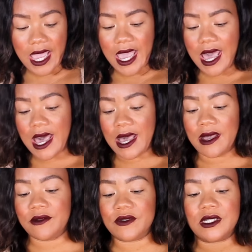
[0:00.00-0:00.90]

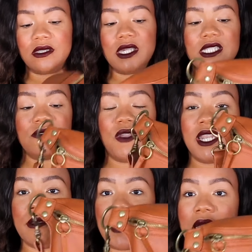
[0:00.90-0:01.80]
have this
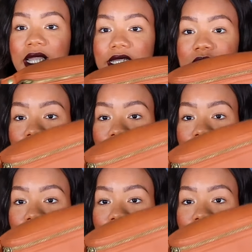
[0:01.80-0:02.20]
fanny pack as